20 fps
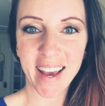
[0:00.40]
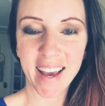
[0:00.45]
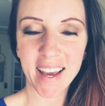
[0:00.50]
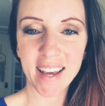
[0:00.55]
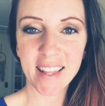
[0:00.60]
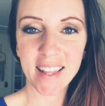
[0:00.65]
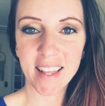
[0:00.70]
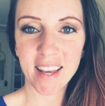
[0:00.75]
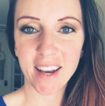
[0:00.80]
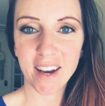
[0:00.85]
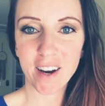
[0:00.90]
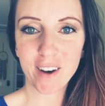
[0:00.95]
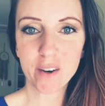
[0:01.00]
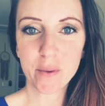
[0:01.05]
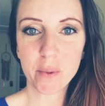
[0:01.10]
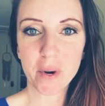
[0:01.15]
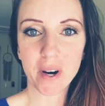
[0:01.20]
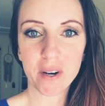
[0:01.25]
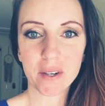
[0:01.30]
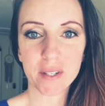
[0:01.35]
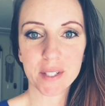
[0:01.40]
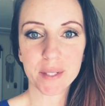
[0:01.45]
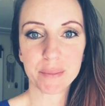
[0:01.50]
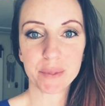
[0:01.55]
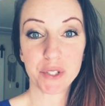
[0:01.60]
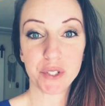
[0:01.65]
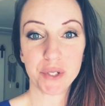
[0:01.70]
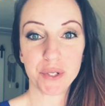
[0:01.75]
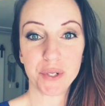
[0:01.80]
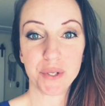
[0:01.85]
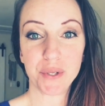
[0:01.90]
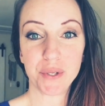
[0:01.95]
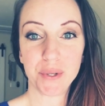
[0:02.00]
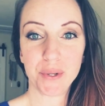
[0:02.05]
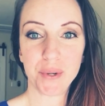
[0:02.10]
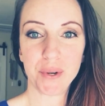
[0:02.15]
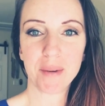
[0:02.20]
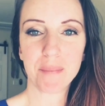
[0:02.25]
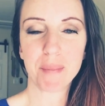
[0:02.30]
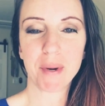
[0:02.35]
Hey there, welcome
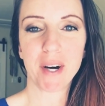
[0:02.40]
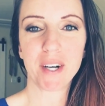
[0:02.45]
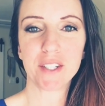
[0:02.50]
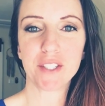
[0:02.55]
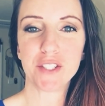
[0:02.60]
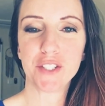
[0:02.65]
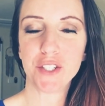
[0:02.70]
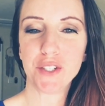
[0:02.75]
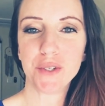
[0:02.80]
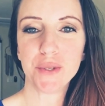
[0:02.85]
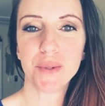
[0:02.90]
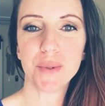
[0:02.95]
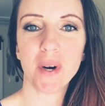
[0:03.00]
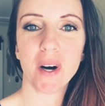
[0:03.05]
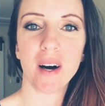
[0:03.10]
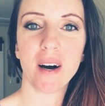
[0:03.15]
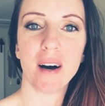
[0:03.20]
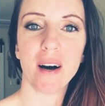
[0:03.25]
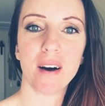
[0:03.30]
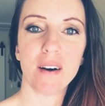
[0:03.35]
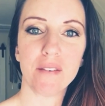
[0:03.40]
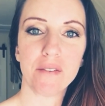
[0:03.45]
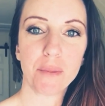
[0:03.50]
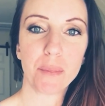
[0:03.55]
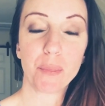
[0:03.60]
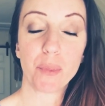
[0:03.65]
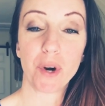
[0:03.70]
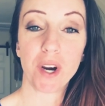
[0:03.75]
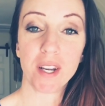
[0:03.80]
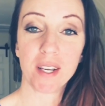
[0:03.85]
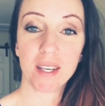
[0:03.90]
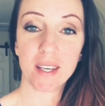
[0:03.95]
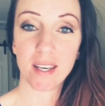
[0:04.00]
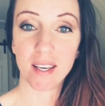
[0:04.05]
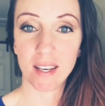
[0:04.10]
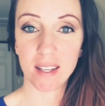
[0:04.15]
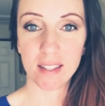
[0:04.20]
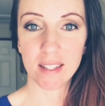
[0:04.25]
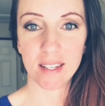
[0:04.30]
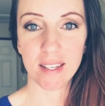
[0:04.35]
to part 2 of
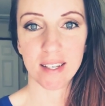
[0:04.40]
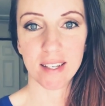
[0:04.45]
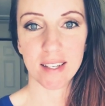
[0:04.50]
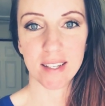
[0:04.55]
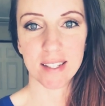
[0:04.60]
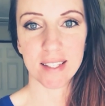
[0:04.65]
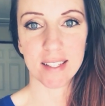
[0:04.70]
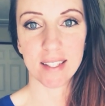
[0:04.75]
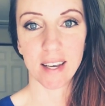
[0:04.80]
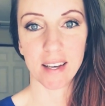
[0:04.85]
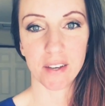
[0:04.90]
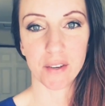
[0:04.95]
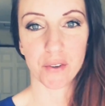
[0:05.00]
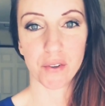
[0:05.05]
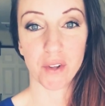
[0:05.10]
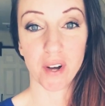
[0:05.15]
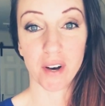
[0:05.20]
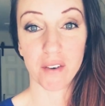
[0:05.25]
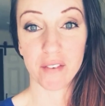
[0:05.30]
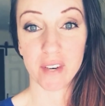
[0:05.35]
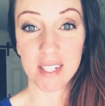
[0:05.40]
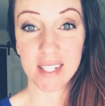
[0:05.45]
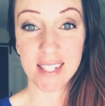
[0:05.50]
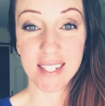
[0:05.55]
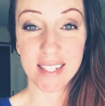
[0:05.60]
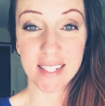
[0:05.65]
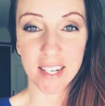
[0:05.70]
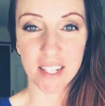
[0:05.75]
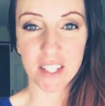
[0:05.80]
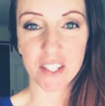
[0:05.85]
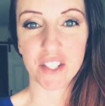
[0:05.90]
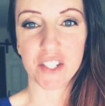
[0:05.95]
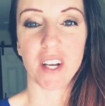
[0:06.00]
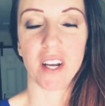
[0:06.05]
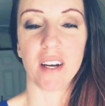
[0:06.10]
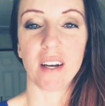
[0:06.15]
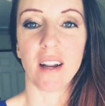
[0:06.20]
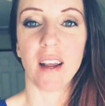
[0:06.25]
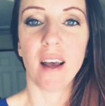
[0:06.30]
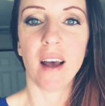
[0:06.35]
breaking the cycle of
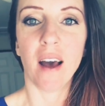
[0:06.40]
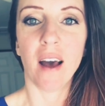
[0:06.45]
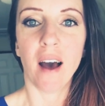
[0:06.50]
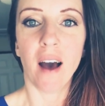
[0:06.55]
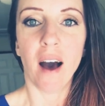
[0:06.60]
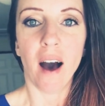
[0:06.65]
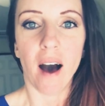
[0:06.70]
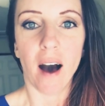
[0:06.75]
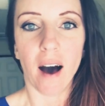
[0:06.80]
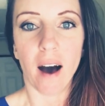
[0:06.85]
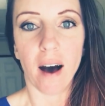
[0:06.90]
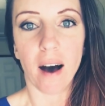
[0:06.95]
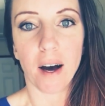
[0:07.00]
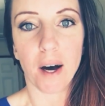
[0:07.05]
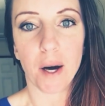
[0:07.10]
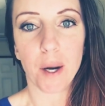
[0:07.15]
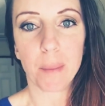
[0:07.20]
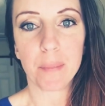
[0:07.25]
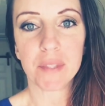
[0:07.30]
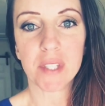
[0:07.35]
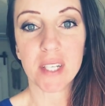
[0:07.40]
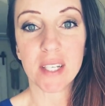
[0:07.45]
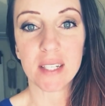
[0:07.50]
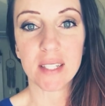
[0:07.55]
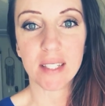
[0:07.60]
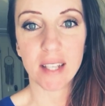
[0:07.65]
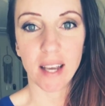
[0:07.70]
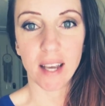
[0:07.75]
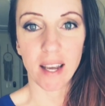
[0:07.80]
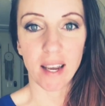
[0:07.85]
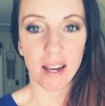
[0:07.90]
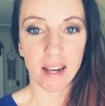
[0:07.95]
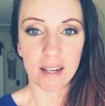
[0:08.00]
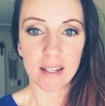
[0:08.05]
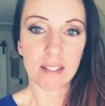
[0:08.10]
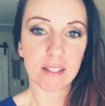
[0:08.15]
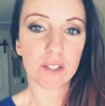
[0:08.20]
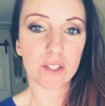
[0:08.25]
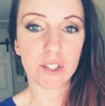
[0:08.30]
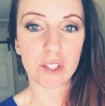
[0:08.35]
addiction. Today
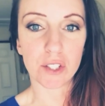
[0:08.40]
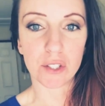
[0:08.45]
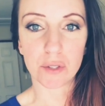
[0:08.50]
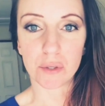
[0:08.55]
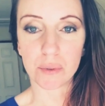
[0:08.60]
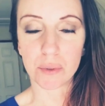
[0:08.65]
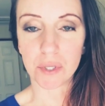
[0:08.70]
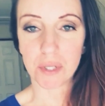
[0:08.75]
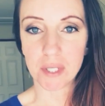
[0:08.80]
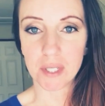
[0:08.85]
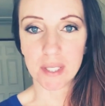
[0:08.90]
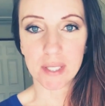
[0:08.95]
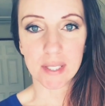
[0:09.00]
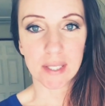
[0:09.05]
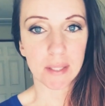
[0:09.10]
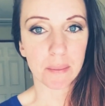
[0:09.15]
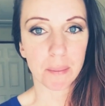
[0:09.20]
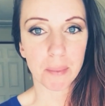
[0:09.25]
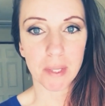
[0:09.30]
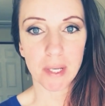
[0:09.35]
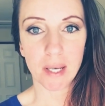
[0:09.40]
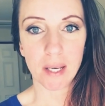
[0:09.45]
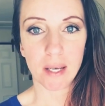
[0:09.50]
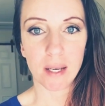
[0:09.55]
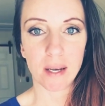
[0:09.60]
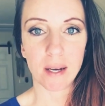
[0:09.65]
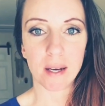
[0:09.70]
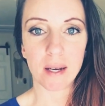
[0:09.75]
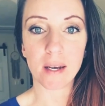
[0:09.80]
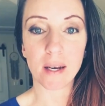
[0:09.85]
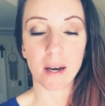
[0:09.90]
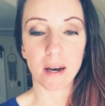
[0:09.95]
is just really simply